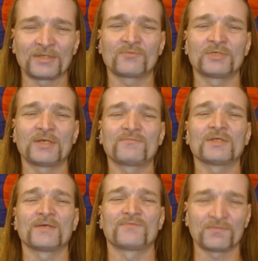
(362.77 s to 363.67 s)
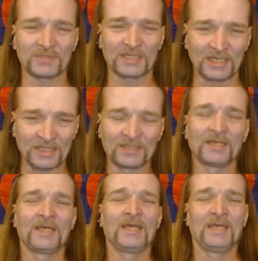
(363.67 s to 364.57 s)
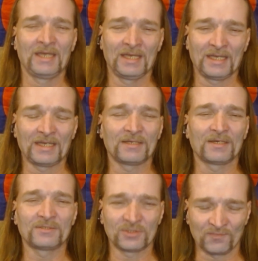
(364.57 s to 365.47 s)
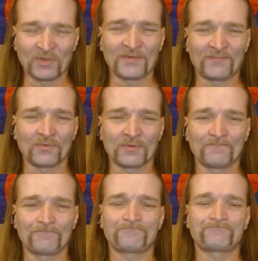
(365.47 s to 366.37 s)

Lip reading: of things we just have to lift up to God and just pray for.